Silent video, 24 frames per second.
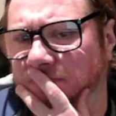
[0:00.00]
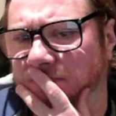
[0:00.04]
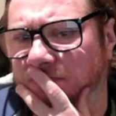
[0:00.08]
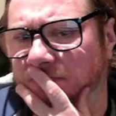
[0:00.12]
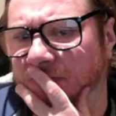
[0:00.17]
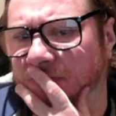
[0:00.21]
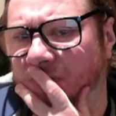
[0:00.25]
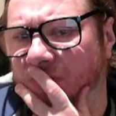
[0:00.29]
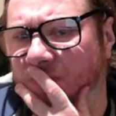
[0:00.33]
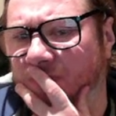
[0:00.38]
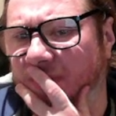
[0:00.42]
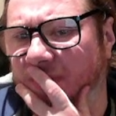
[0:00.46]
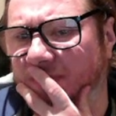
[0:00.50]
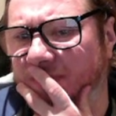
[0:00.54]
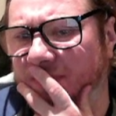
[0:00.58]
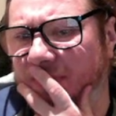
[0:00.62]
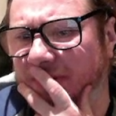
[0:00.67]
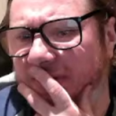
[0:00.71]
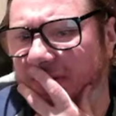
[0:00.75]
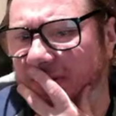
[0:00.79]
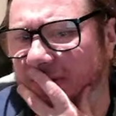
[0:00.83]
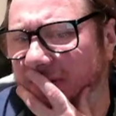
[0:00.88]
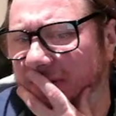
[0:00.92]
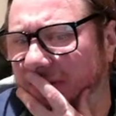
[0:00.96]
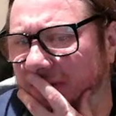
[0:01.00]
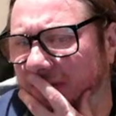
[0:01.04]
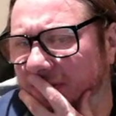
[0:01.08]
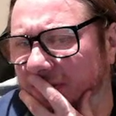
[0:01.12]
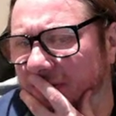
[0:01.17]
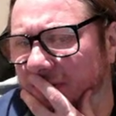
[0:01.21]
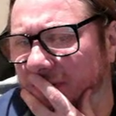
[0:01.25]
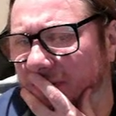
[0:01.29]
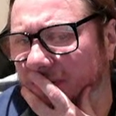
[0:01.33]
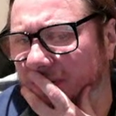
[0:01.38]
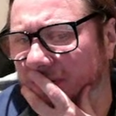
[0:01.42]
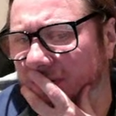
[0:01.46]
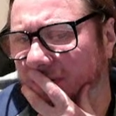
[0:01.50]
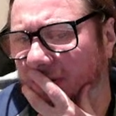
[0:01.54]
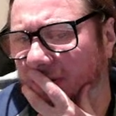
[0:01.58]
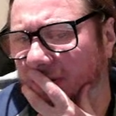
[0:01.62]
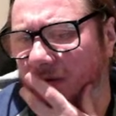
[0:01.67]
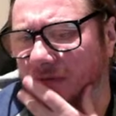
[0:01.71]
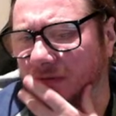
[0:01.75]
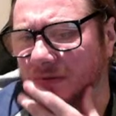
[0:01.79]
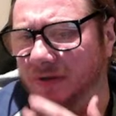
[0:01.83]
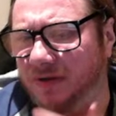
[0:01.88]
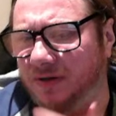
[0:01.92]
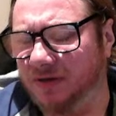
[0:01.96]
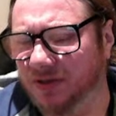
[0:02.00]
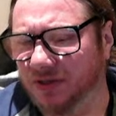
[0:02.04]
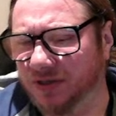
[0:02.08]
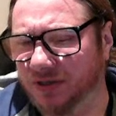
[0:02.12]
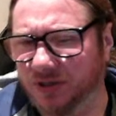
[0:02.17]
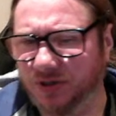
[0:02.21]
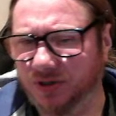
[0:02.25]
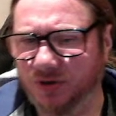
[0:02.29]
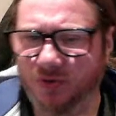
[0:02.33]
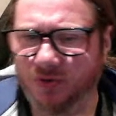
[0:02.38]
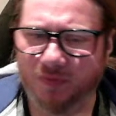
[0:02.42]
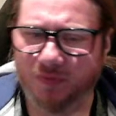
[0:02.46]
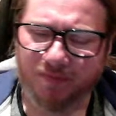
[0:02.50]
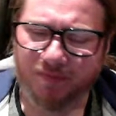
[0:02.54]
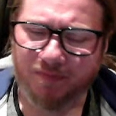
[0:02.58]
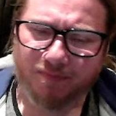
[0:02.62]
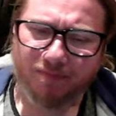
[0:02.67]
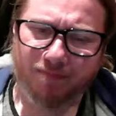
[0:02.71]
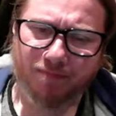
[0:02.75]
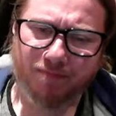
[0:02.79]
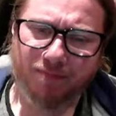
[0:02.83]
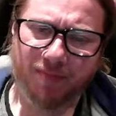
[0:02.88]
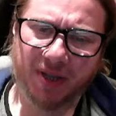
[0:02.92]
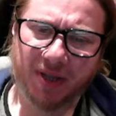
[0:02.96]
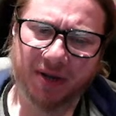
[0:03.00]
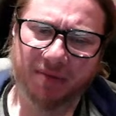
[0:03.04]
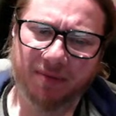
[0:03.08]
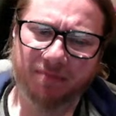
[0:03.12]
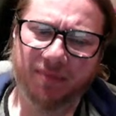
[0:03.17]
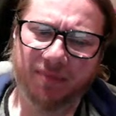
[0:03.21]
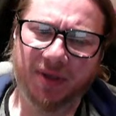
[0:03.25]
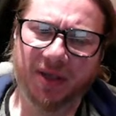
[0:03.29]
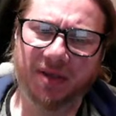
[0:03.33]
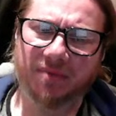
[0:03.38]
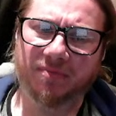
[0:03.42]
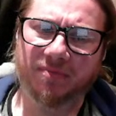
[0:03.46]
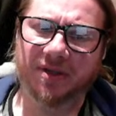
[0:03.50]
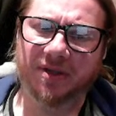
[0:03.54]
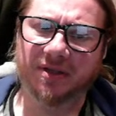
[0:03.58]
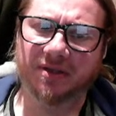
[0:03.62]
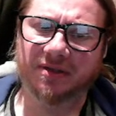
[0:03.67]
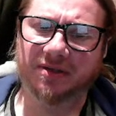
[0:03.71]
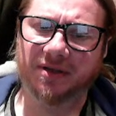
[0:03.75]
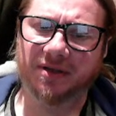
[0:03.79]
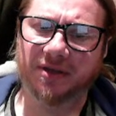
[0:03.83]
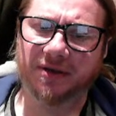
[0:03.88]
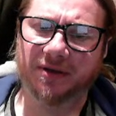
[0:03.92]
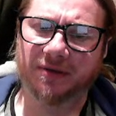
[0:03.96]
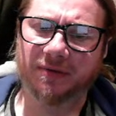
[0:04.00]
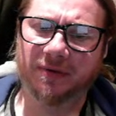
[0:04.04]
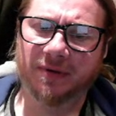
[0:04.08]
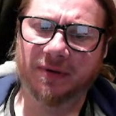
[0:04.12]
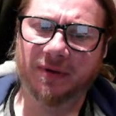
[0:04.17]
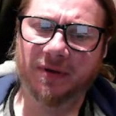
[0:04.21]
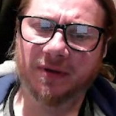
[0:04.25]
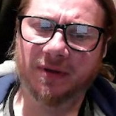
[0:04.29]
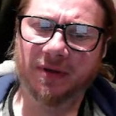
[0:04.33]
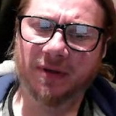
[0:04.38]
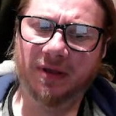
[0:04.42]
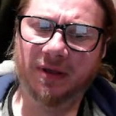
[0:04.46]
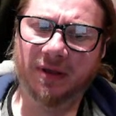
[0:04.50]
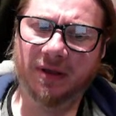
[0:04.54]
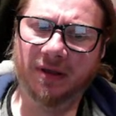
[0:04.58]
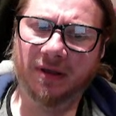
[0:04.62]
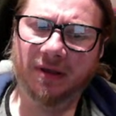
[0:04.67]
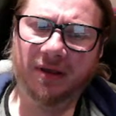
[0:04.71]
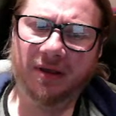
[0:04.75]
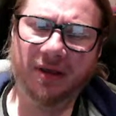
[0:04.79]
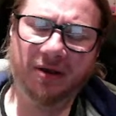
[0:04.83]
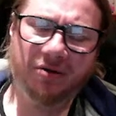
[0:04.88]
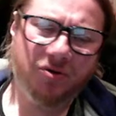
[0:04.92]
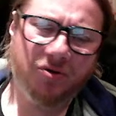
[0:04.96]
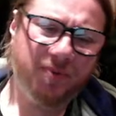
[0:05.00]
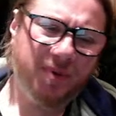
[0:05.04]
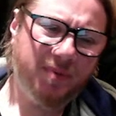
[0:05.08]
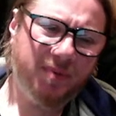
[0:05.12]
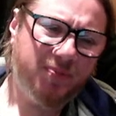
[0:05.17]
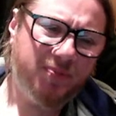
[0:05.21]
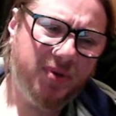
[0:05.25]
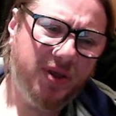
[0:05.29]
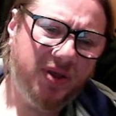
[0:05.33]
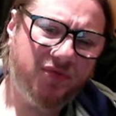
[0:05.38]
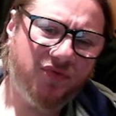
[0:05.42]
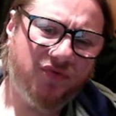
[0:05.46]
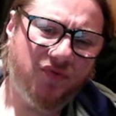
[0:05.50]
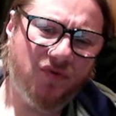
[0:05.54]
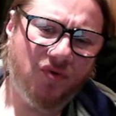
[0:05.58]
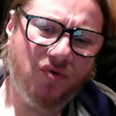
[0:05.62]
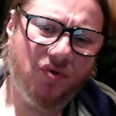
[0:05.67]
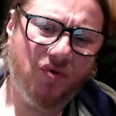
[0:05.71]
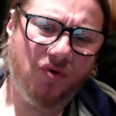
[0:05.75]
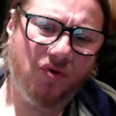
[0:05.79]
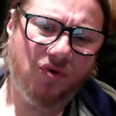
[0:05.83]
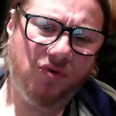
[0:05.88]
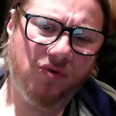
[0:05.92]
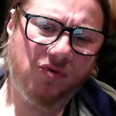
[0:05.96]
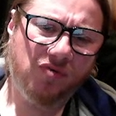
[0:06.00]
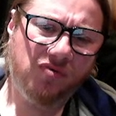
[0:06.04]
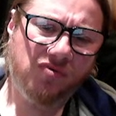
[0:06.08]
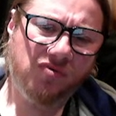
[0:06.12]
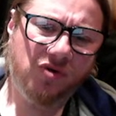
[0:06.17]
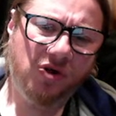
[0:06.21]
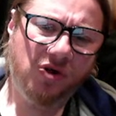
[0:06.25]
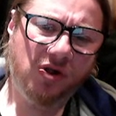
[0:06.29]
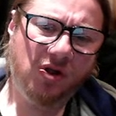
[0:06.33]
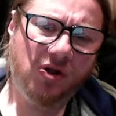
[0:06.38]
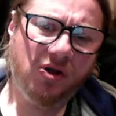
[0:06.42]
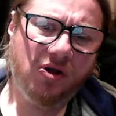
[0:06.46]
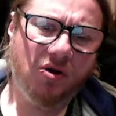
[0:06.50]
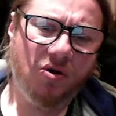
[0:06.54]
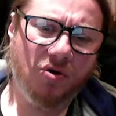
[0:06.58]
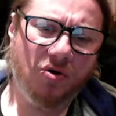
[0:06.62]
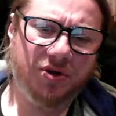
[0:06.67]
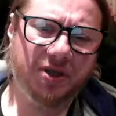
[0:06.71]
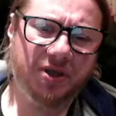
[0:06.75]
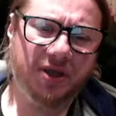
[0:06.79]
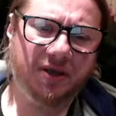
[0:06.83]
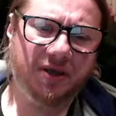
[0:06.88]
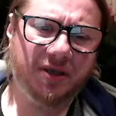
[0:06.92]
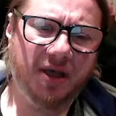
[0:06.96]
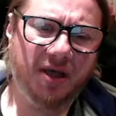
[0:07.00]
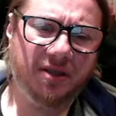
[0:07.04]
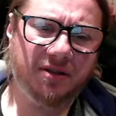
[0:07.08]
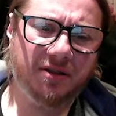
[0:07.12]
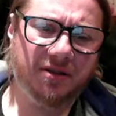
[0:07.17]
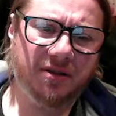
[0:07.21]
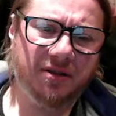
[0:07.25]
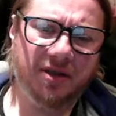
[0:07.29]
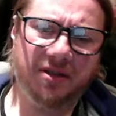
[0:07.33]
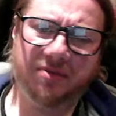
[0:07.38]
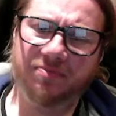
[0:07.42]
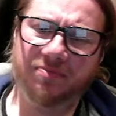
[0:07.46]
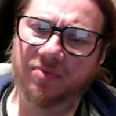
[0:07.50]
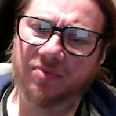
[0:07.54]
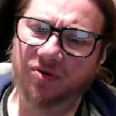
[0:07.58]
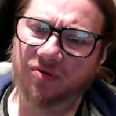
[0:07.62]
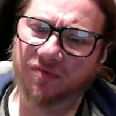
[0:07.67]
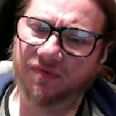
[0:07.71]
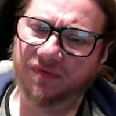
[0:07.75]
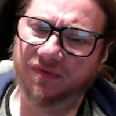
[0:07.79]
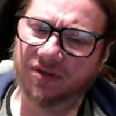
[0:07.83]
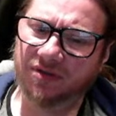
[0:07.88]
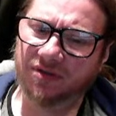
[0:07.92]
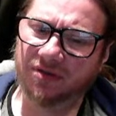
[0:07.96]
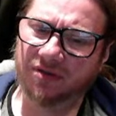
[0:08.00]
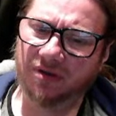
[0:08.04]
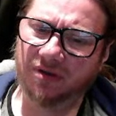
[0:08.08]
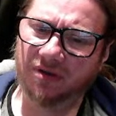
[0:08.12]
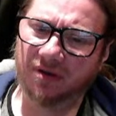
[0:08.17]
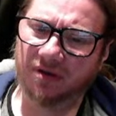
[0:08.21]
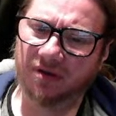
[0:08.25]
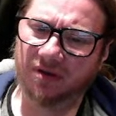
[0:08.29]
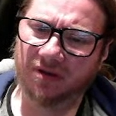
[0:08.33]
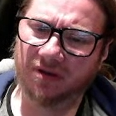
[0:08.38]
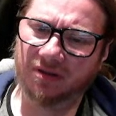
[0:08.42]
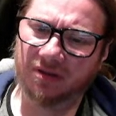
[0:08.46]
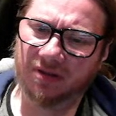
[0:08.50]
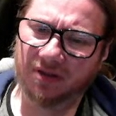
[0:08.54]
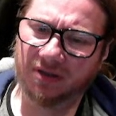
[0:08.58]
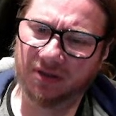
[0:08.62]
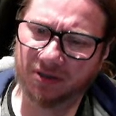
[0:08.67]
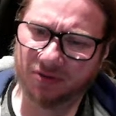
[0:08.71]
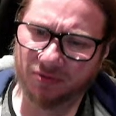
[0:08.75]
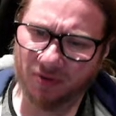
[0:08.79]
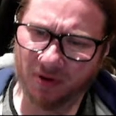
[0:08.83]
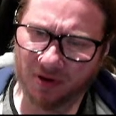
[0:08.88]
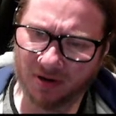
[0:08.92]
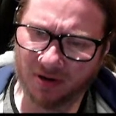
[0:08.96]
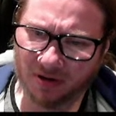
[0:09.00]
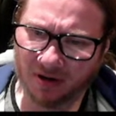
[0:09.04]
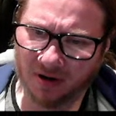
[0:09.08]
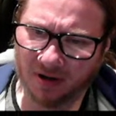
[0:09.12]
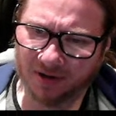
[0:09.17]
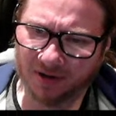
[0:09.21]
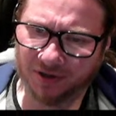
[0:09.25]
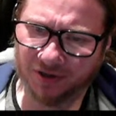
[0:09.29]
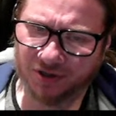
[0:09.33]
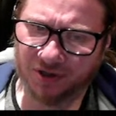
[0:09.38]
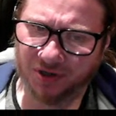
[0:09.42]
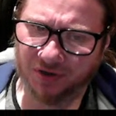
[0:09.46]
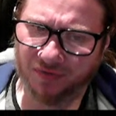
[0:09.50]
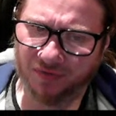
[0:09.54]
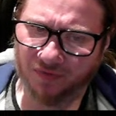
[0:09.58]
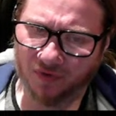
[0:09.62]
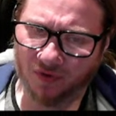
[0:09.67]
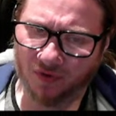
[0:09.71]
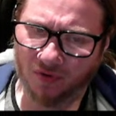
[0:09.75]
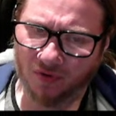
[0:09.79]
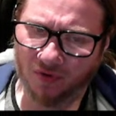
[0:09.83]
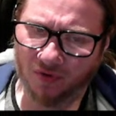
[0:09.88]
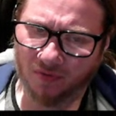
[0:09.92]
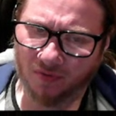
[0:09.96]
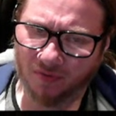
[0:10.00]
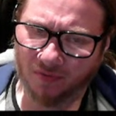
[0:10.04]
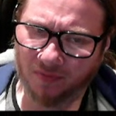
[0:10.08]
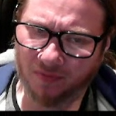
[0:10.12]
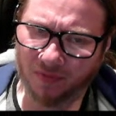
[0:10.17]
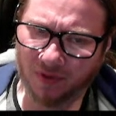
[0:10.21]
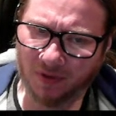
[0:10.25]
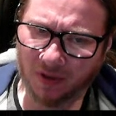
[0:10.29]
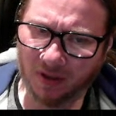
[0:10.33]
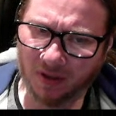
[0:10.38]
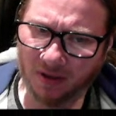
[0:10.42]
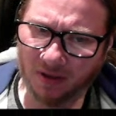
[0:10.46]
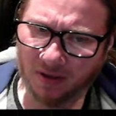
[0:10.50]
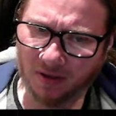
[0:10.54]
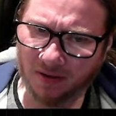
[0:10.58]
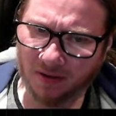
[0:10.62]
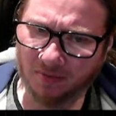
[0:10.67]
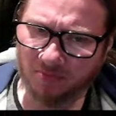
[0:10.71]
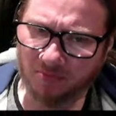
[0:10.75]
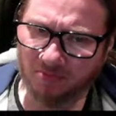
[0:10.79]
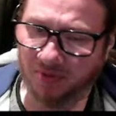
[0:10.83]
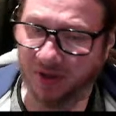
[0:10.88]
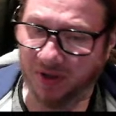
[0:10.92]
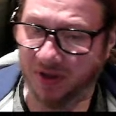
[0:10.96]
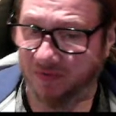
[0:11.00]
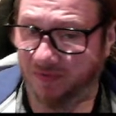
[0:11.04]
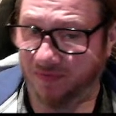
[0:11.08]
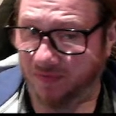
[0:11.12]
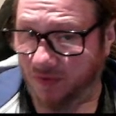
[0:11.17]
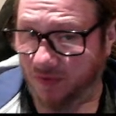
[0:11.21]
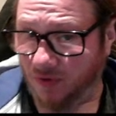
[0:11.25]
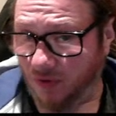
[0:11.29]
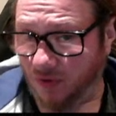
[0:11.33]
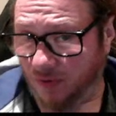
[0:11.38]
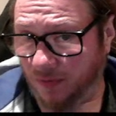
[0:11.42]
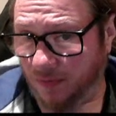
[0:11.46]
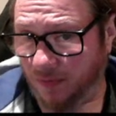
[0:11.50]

Or maybe this. Oh, there's so many maybes here. Could be b4. Okay, candidate moves. Uh, this one, knight g4, b4,